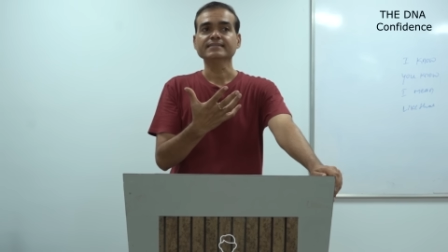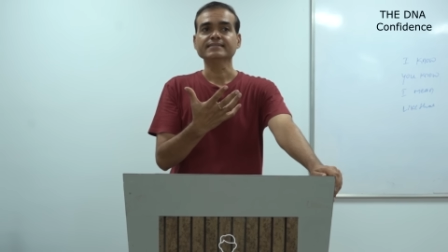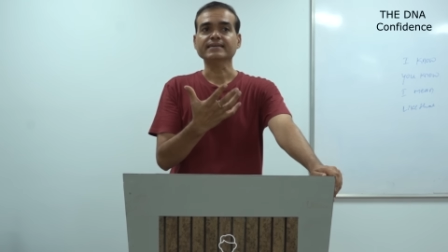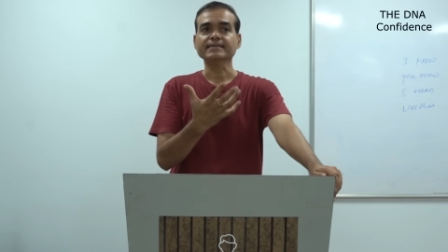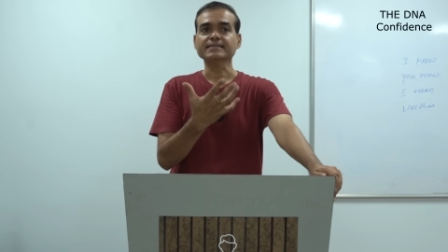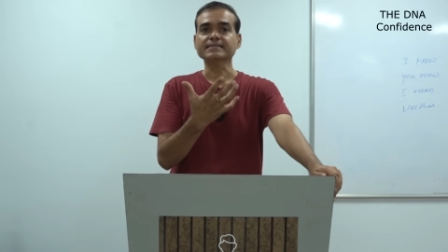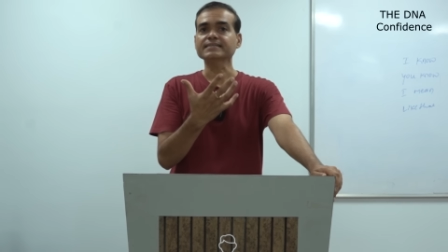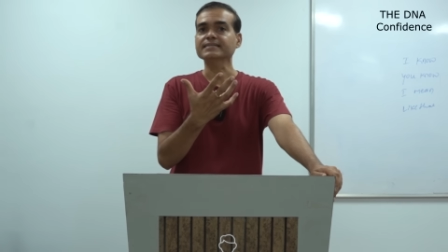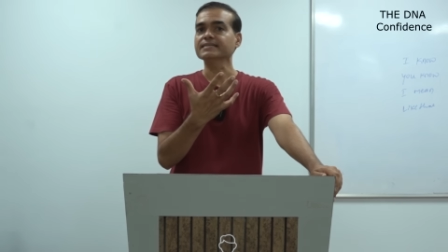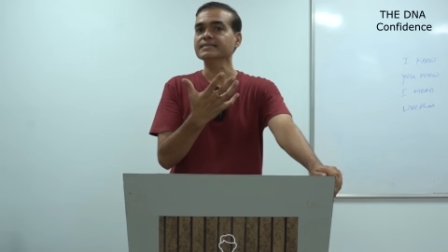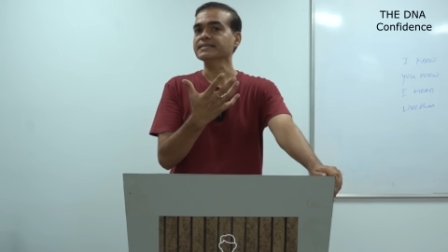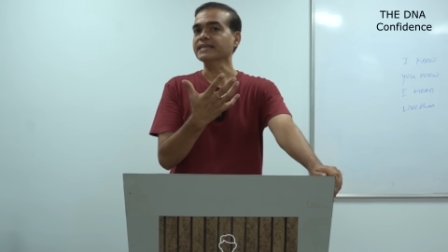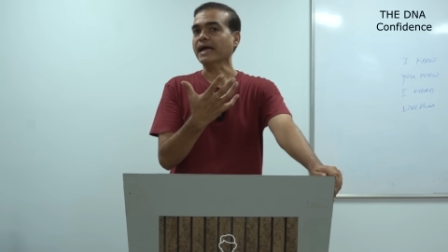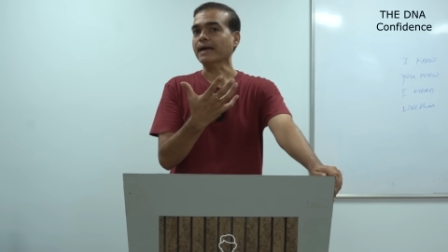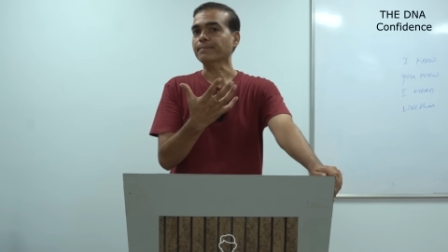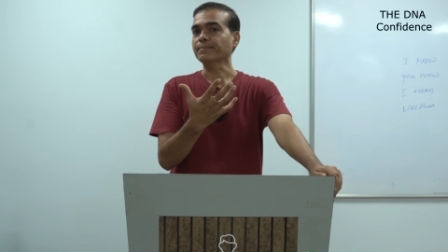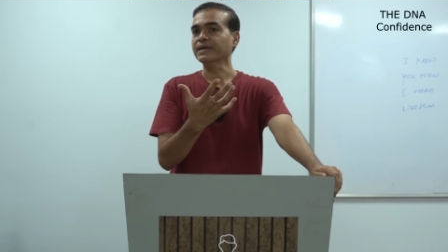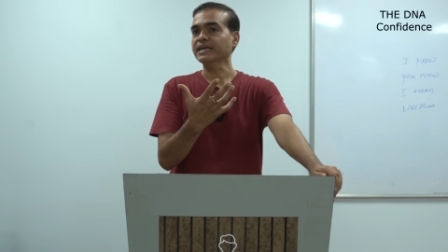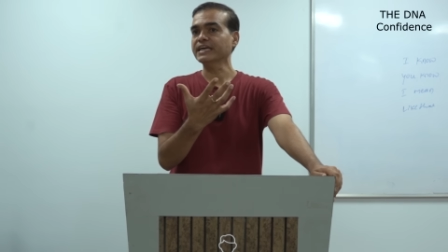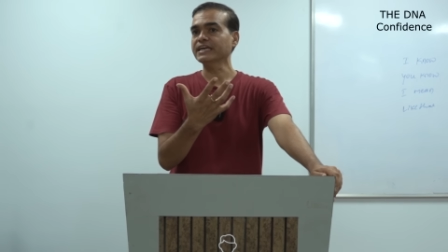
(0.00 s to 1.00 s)
that
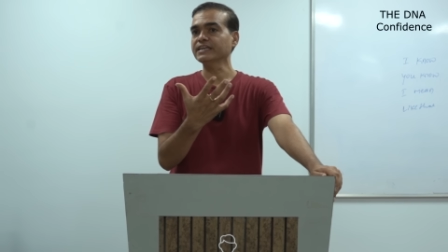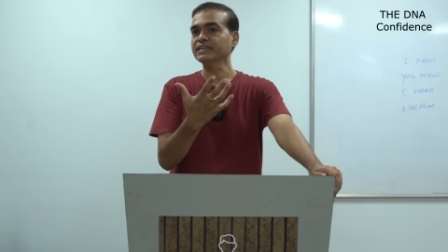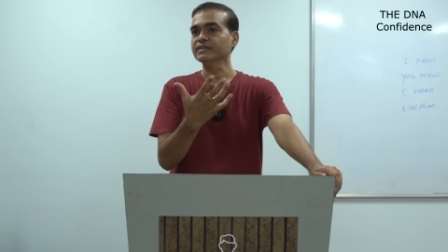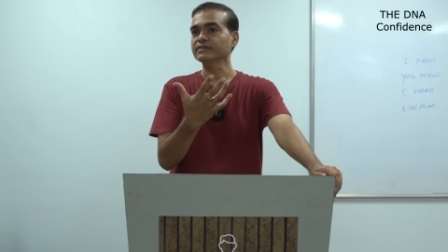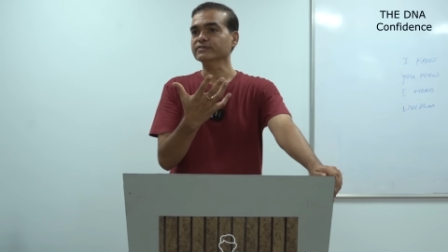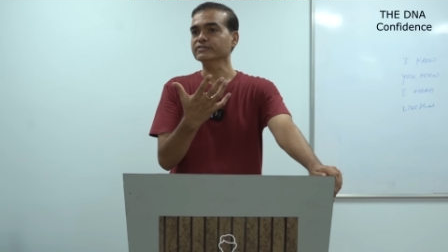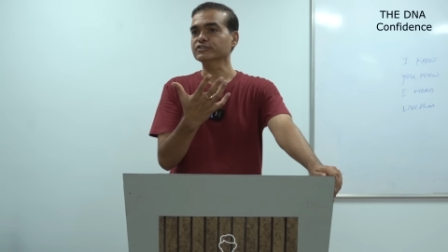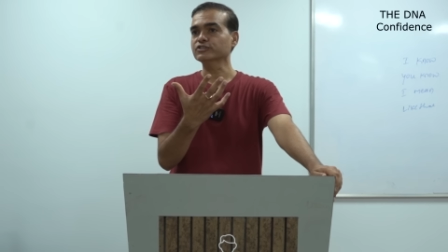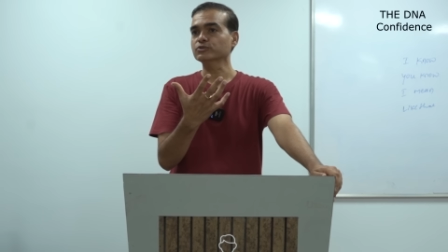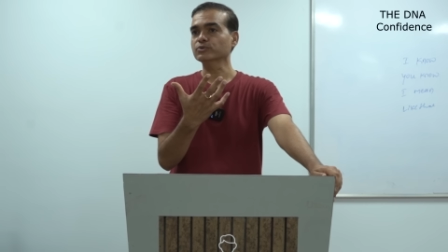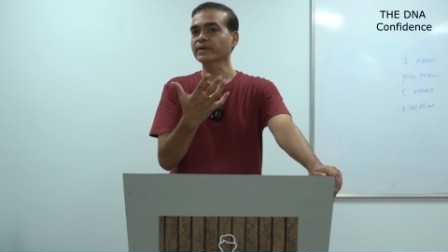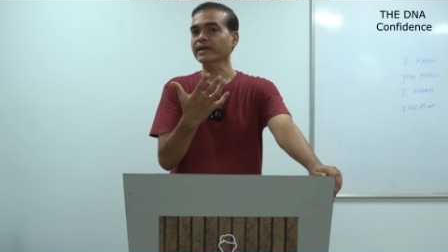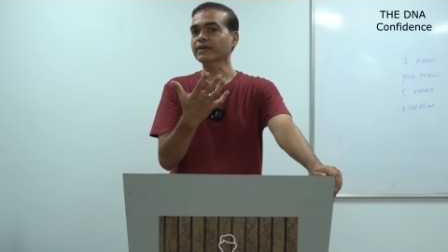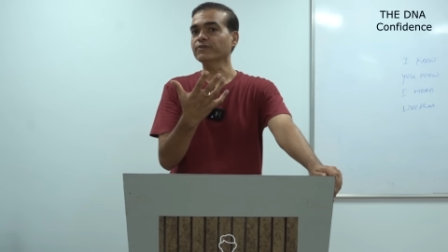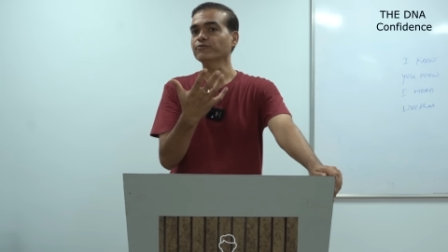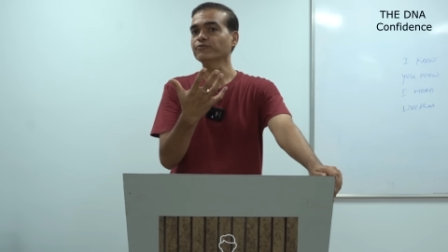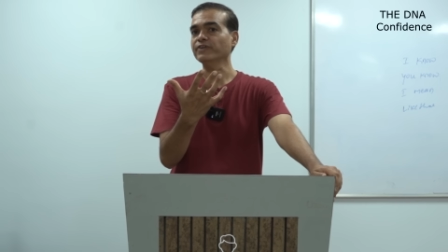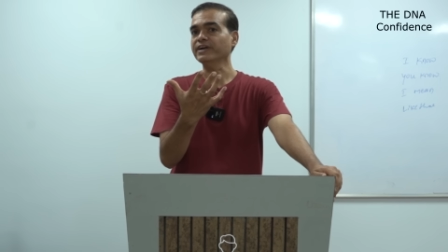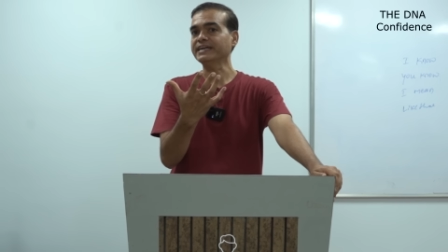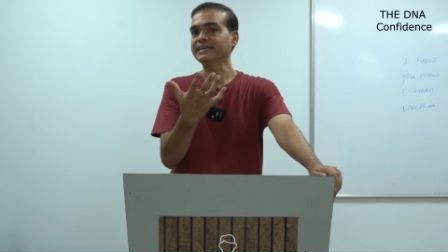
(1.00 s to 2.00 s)
napkin used to
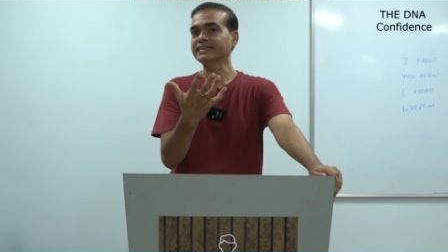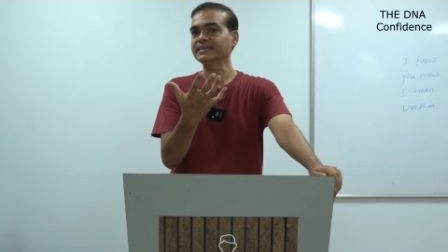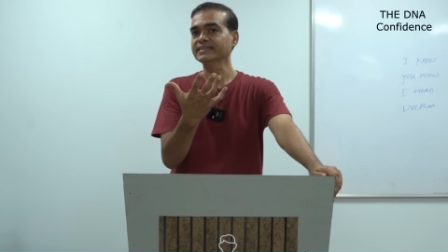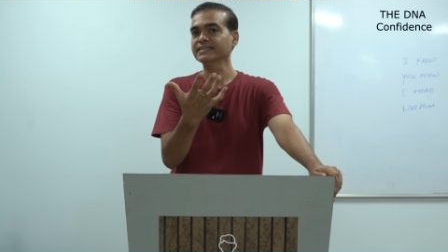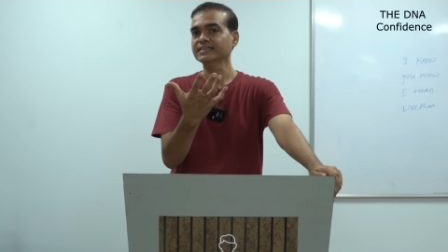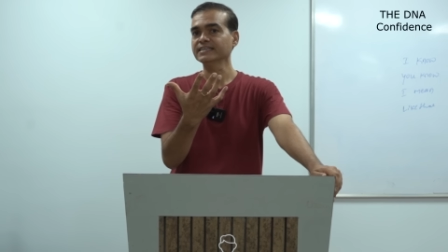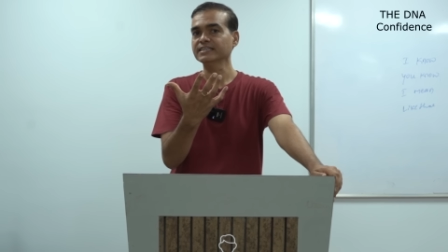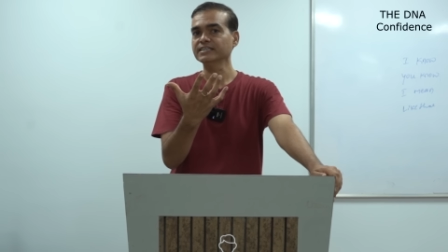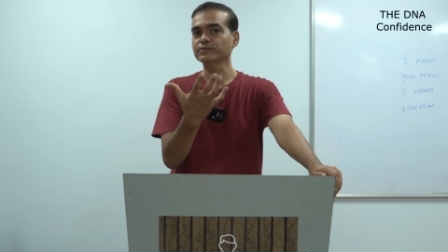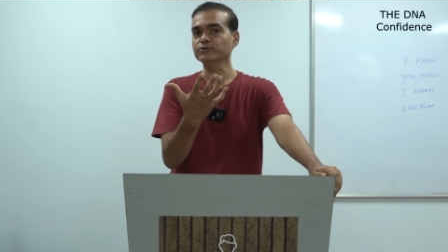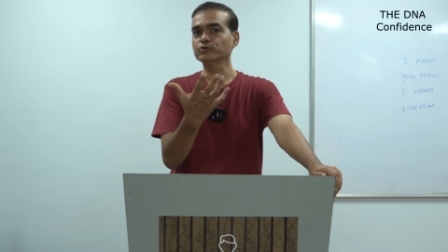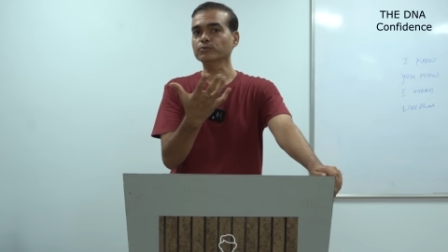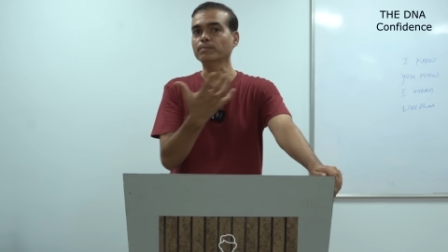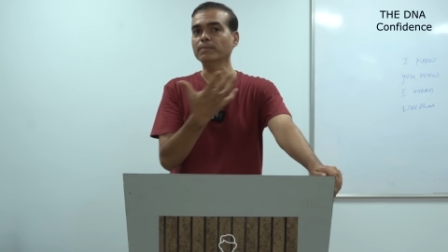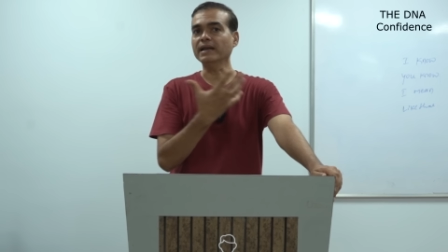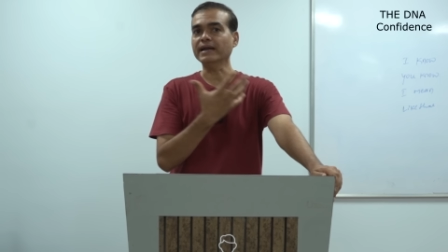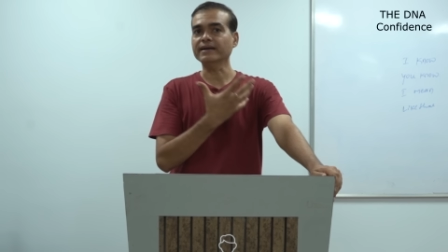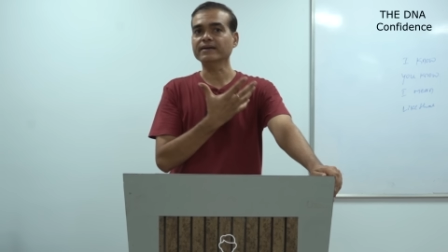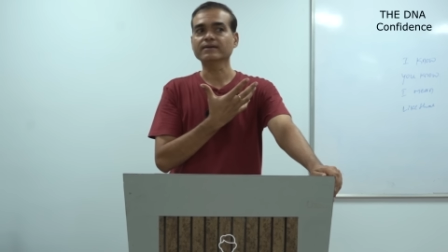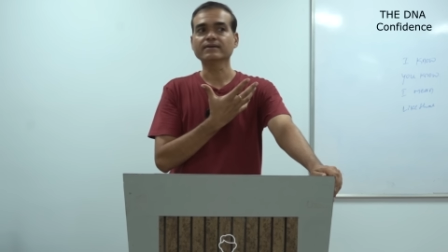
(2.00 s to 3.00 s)
get wet due to
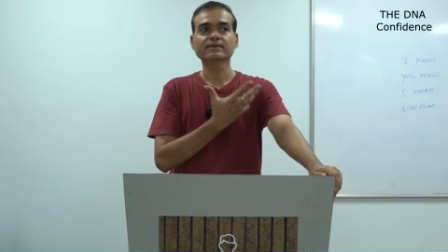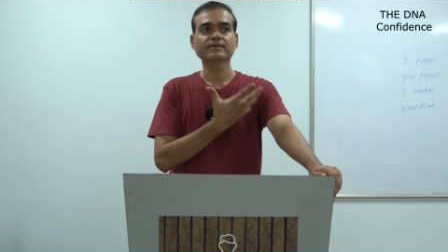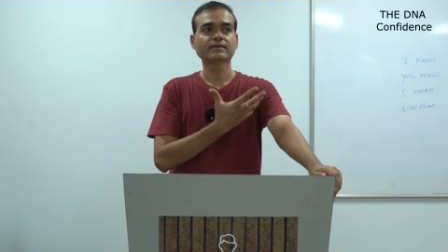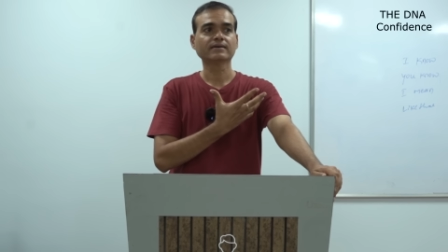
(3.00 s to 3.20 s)
blood